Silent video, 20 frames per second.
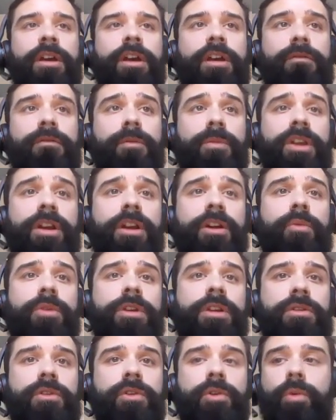And from there,
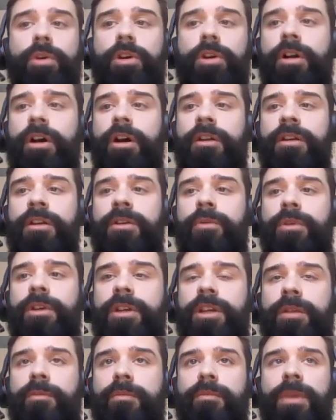we can do work on it. We
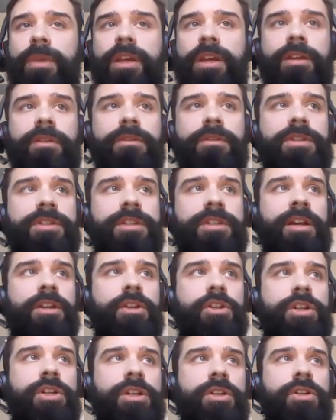can make
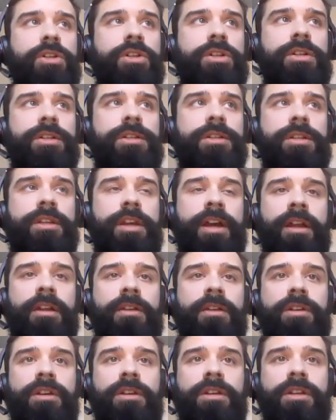design changes, add
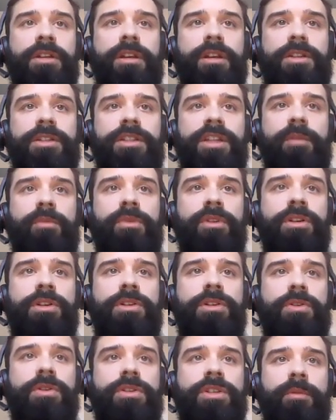it to any
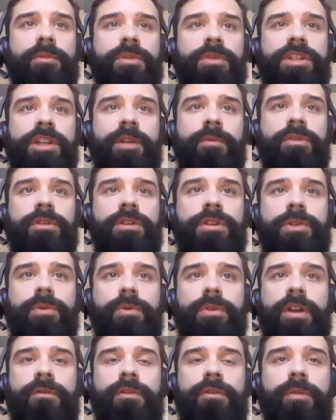assemblies or some assemblies,
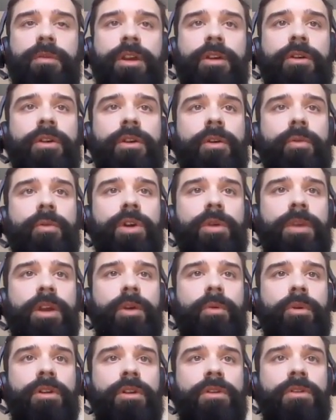whatever we
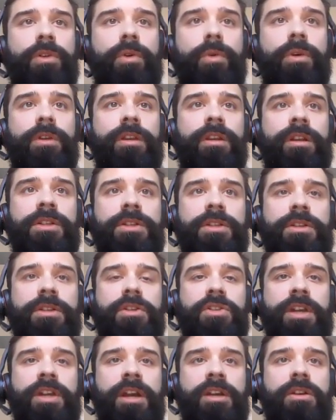may want to do with it as a
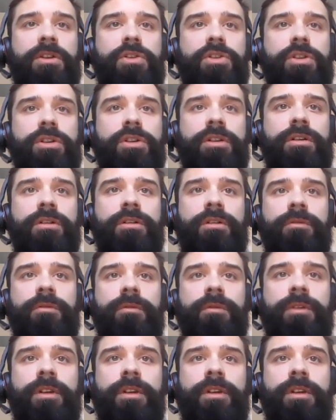design engineer.